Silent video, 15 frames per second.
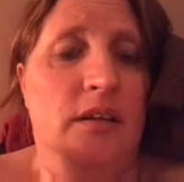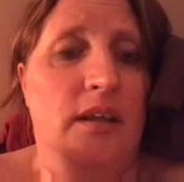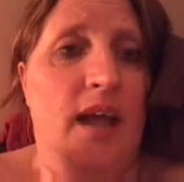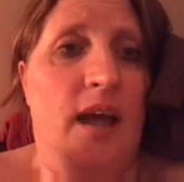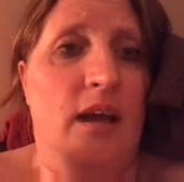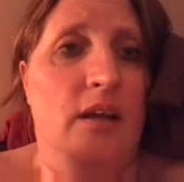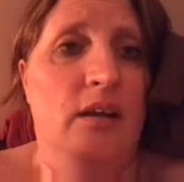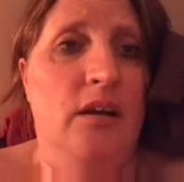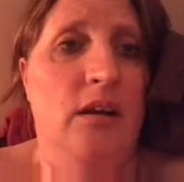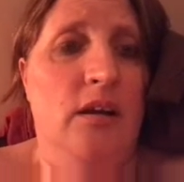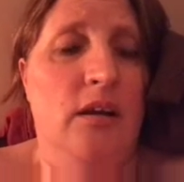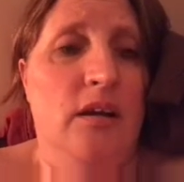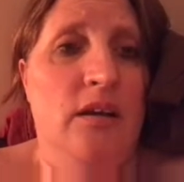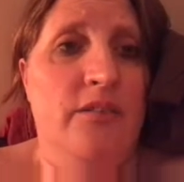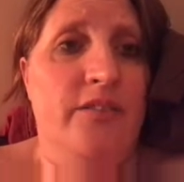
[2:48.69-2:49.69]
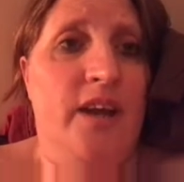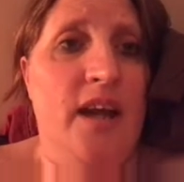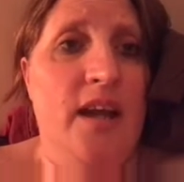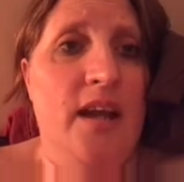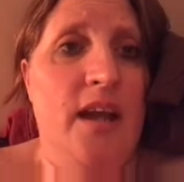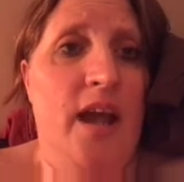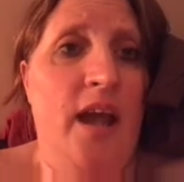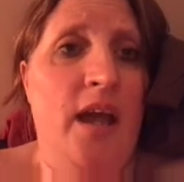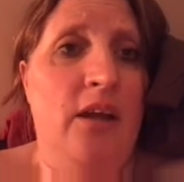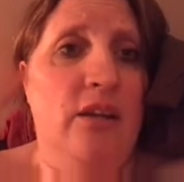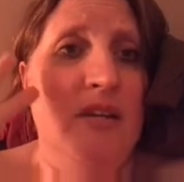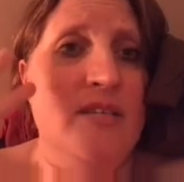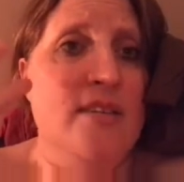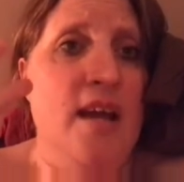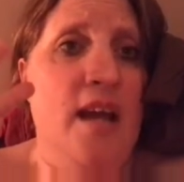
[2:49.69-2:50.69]
Yeah. Friday night,
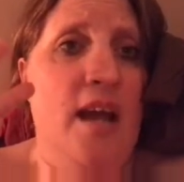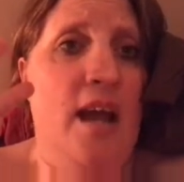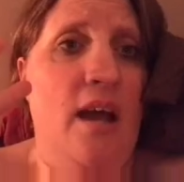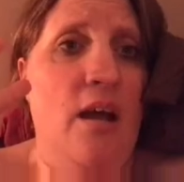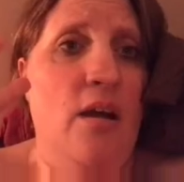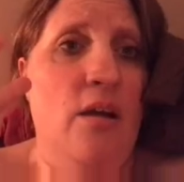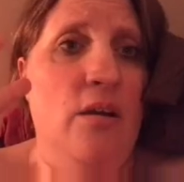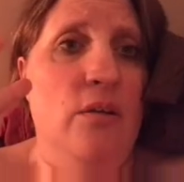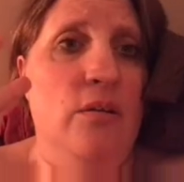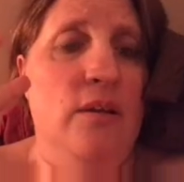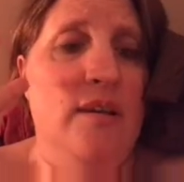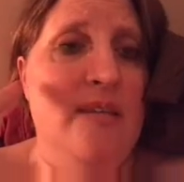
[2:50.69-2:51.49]
girls' night out.